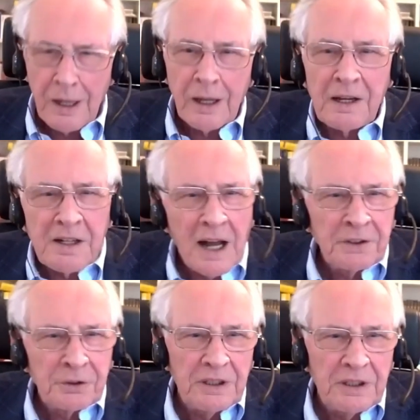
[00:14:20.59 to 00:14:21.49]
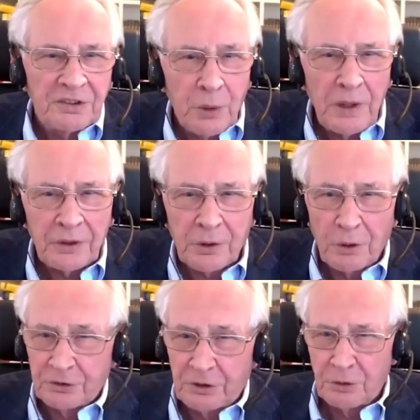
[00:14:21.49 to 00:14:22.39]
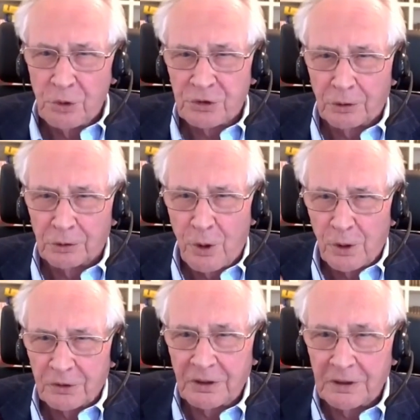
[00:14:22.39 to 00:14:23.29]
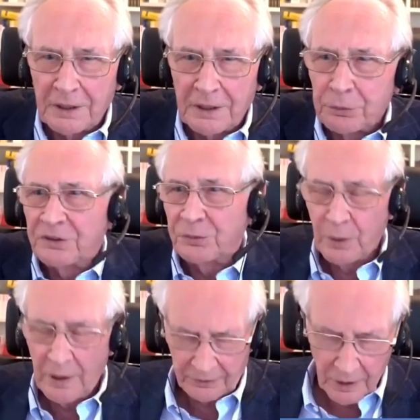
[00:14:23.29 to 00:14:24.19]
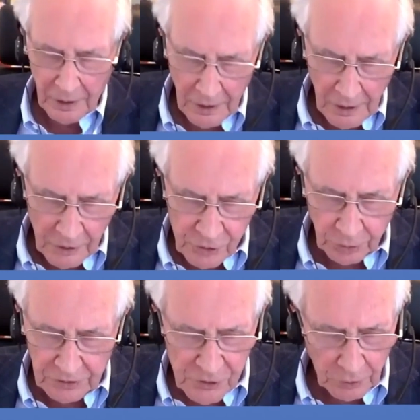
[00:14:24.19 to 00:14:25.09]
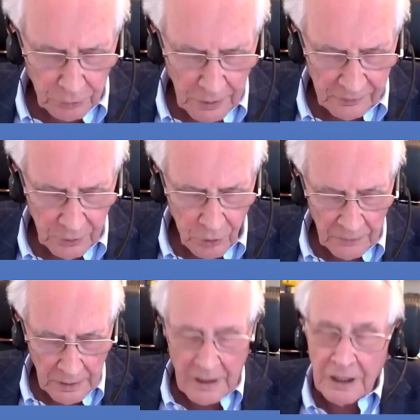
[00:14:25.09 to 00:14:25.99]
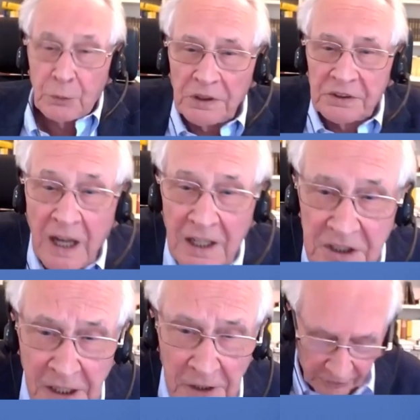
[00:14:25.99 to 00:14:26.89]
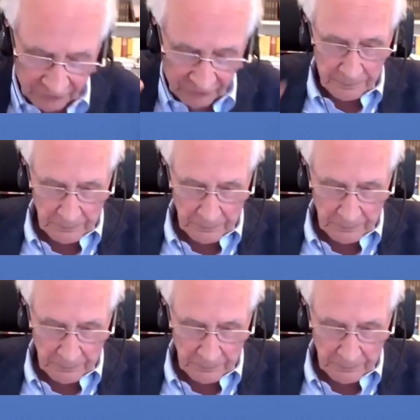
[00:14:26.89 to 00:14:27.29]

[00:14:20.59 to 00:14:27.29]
in countries with constitutional courts, in countries with judicial review, it will take years